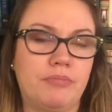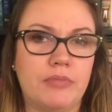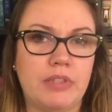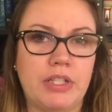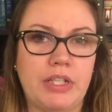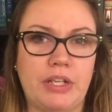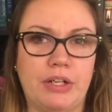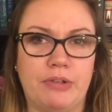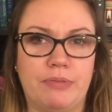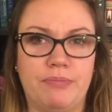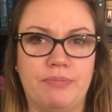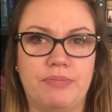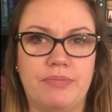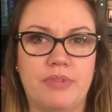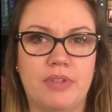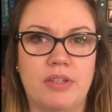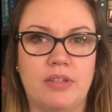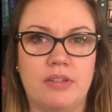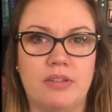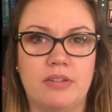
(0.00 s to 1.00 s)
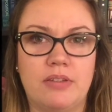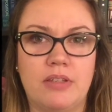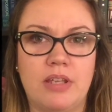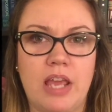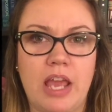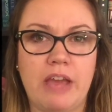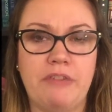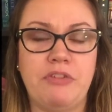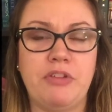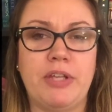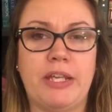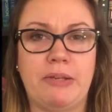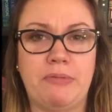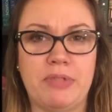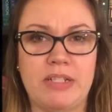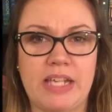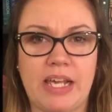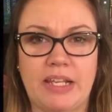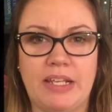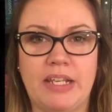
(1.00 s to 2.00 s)
you know, if you like
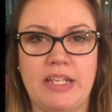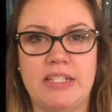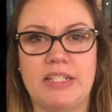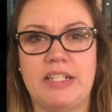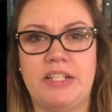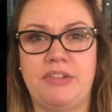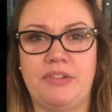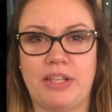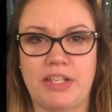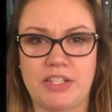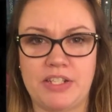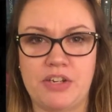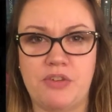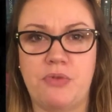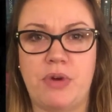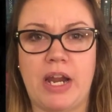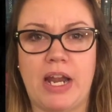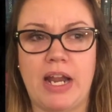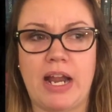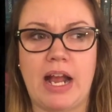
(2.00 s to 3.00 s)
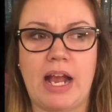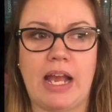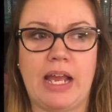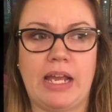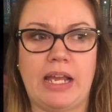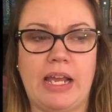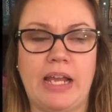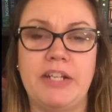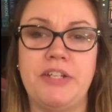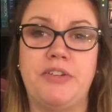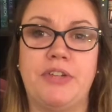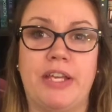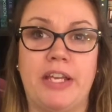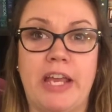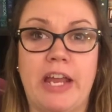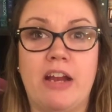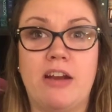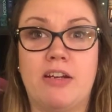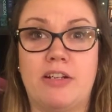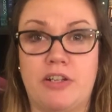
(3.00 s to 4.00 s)
retellings and you like Snow White I, and you like
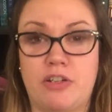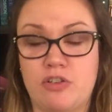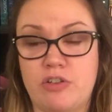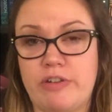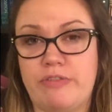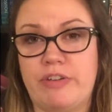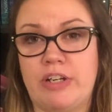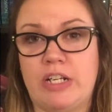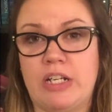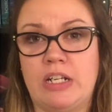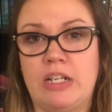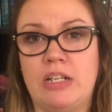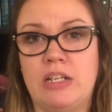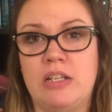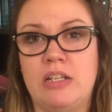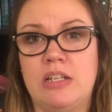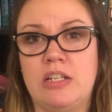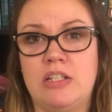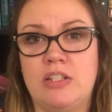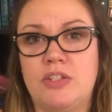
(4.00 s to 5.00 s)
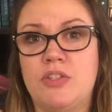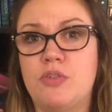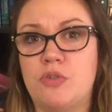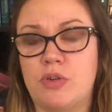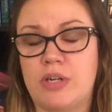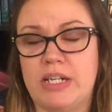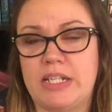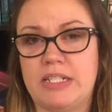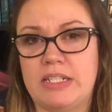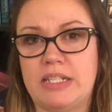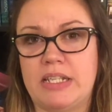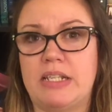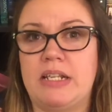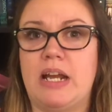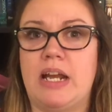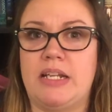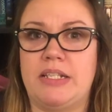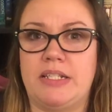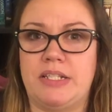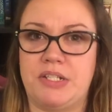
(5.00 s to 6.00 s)
character-driven stories, then
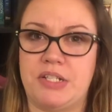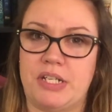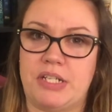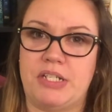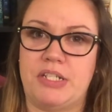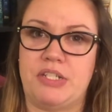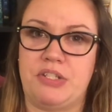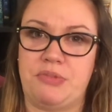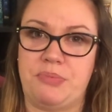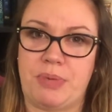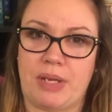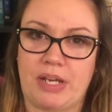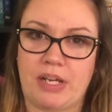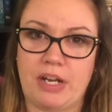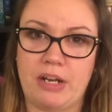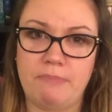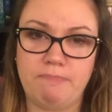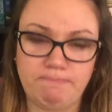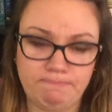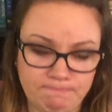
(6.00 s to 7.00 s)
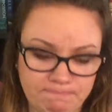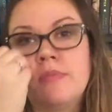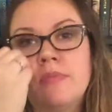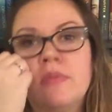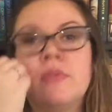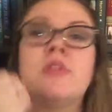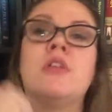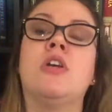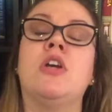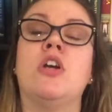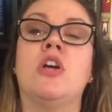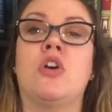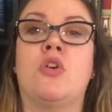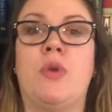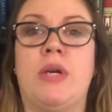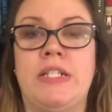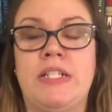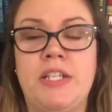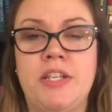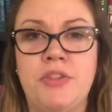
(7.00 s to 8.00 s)
I suggest you pick it up.
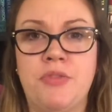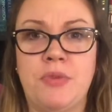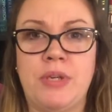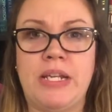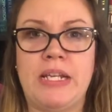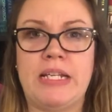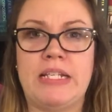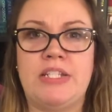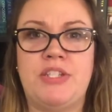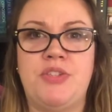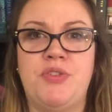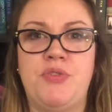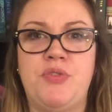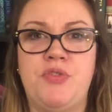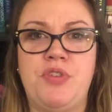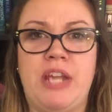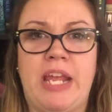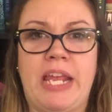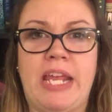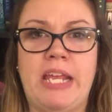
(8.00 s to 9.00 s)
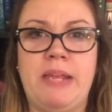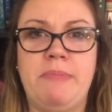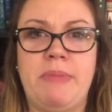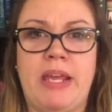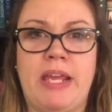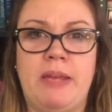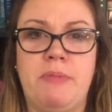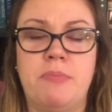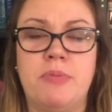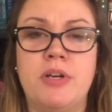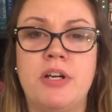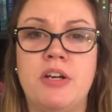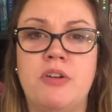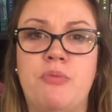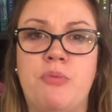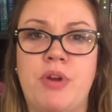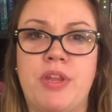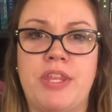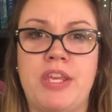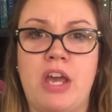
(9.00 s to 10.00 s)
Question three is to name a book
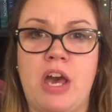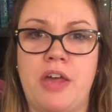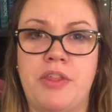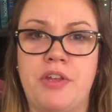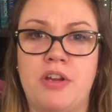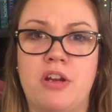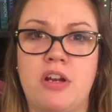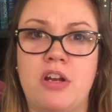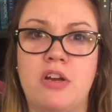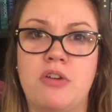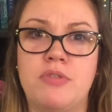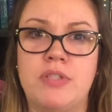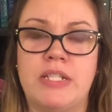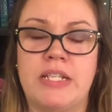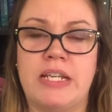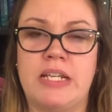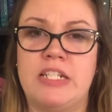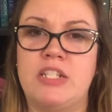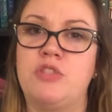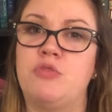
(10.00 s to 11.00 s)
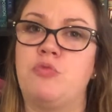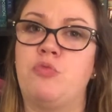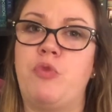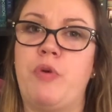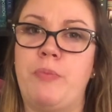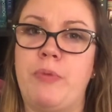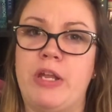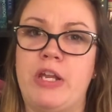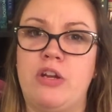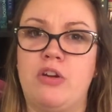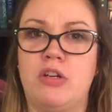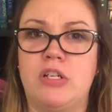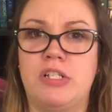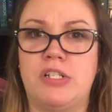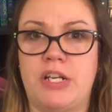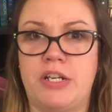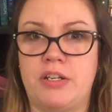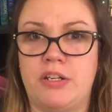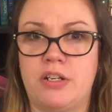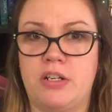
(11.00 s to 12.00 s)
where the author goes against woman or
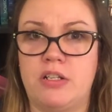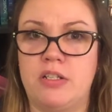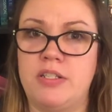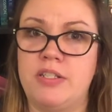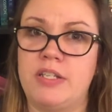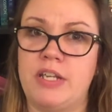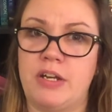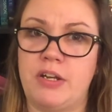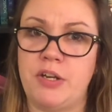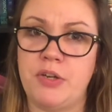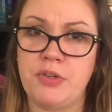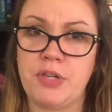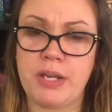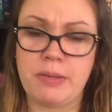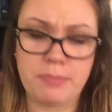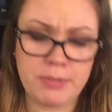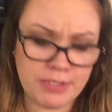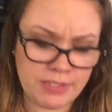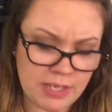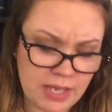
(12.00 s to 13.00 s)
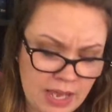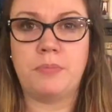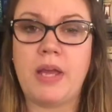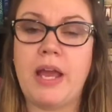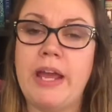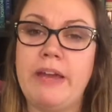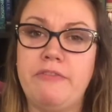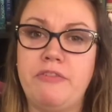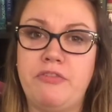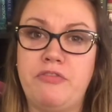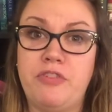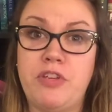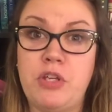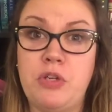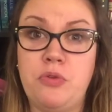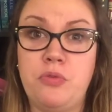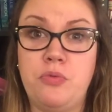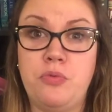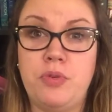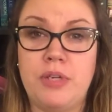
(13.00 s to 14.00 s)
gender stereotypes. I have a
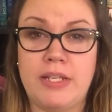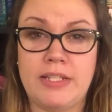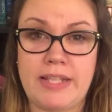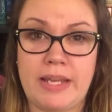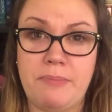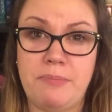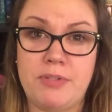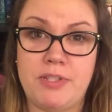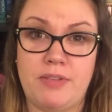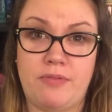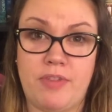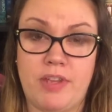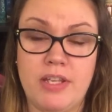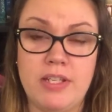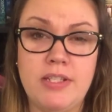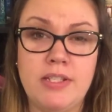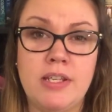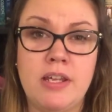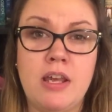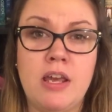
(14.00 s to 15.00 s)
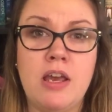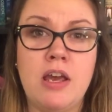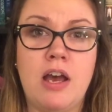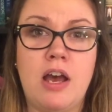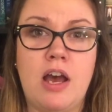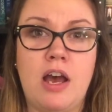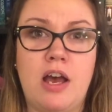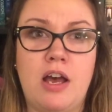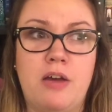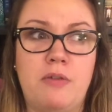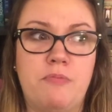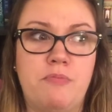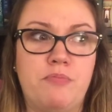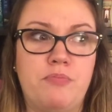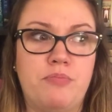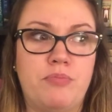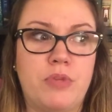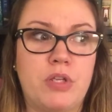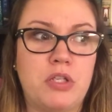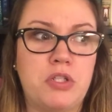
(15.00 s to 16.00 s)
few examples of this.
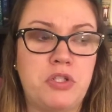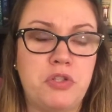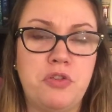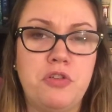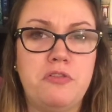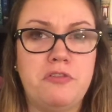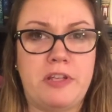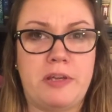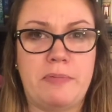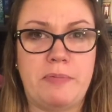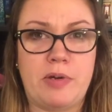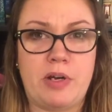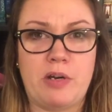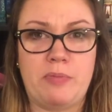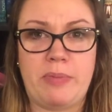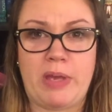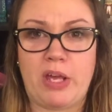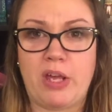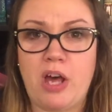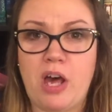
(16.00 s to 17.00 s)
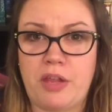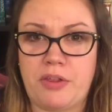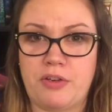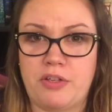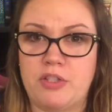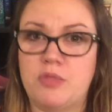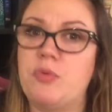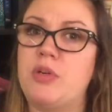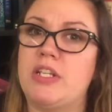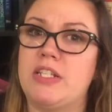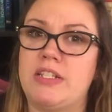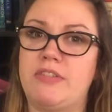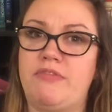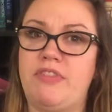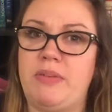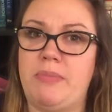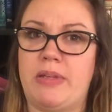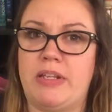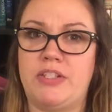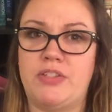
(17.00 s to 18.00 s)
Um, two of them are male authors, one is a
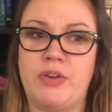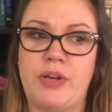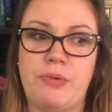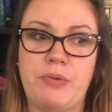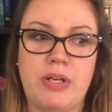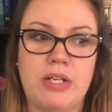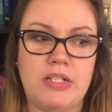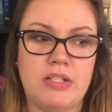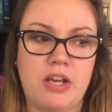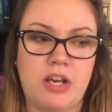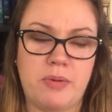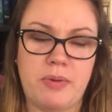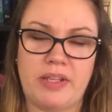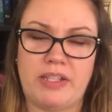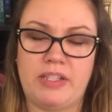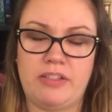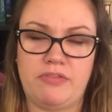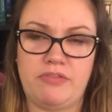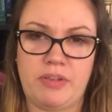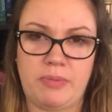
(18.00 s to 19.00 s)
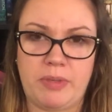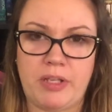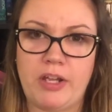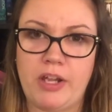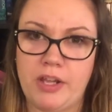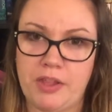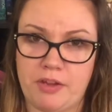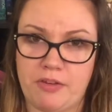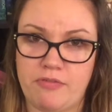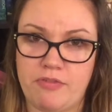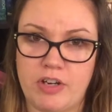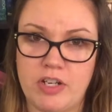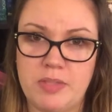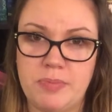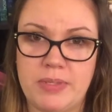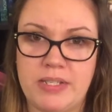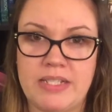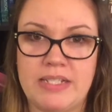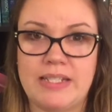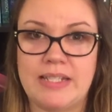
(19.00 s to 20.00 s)
female, so I want to talk about the female author first
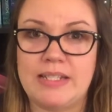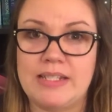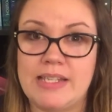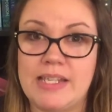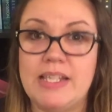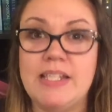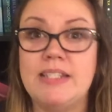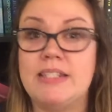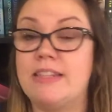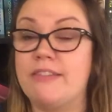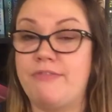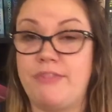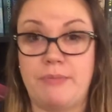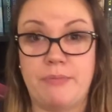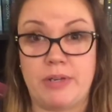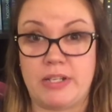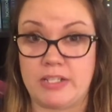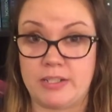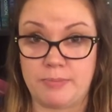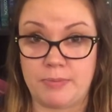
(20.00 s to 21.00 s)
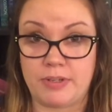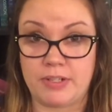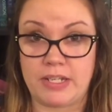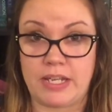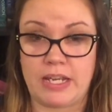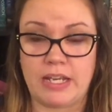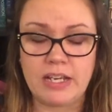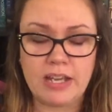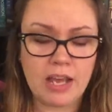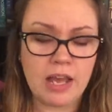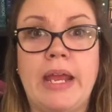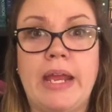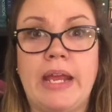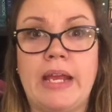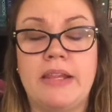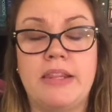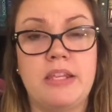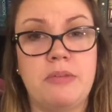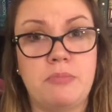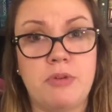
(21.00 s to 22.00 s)
because this is the feminist book tag.
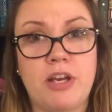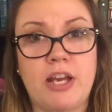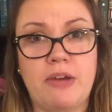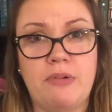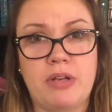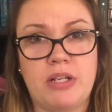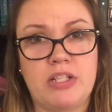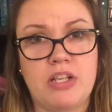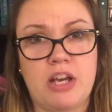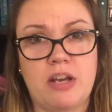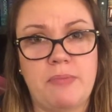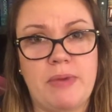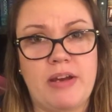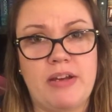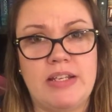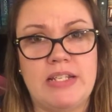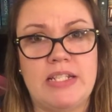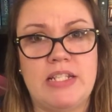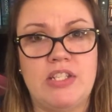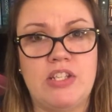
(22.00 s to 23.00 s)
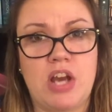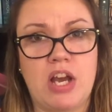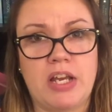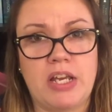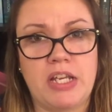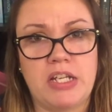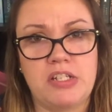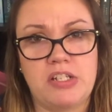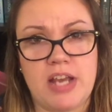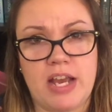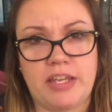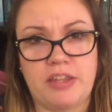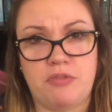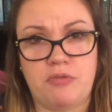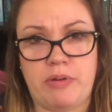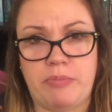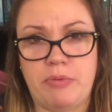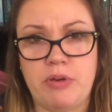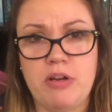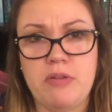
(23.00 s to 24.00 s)
And the book I want to talk about is Stalking Jack the
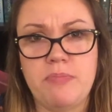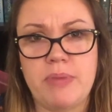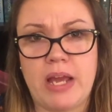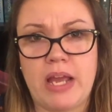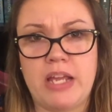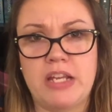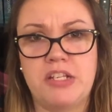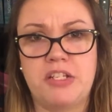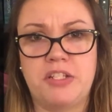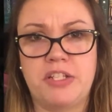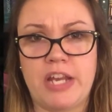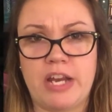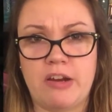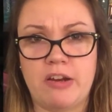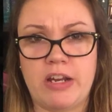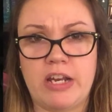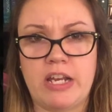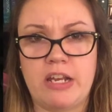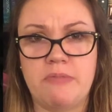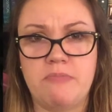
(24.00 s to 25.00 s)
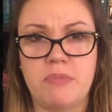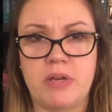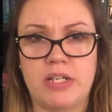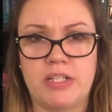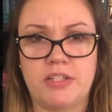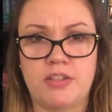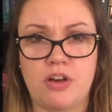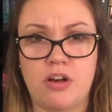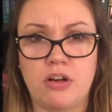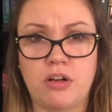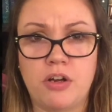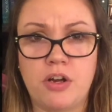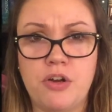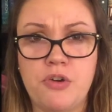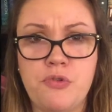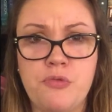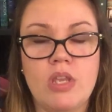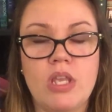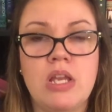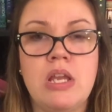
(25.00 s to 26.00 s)
Ripper by Kerri
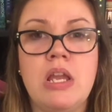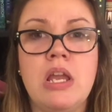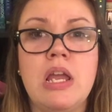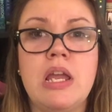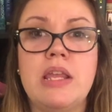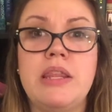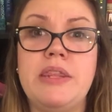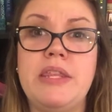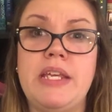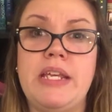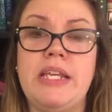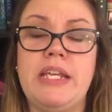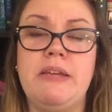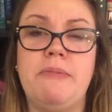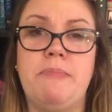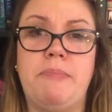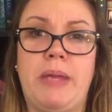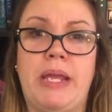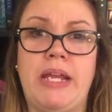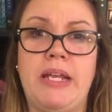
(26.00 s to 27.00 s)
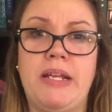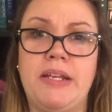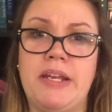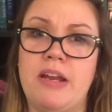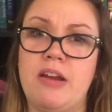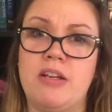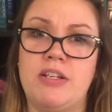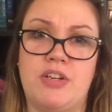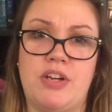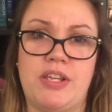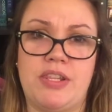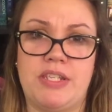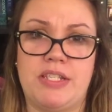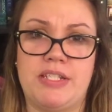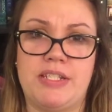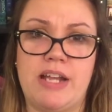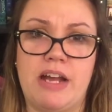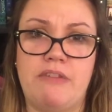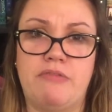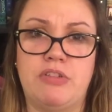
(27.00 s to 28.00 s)
Maniscalco. The main character in
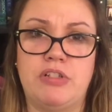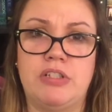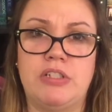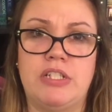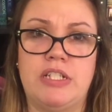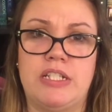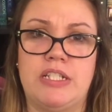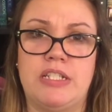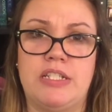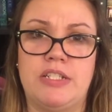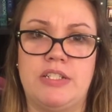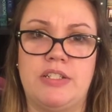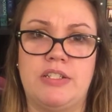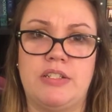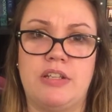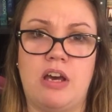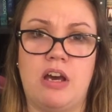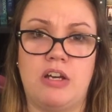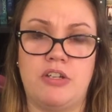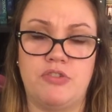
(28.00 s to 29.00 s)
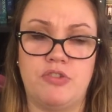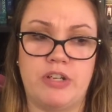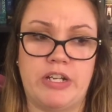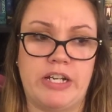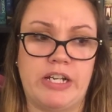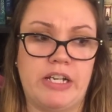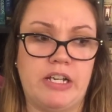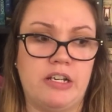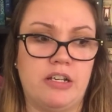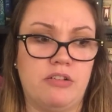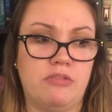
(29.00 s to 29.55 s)
this novel is Audrey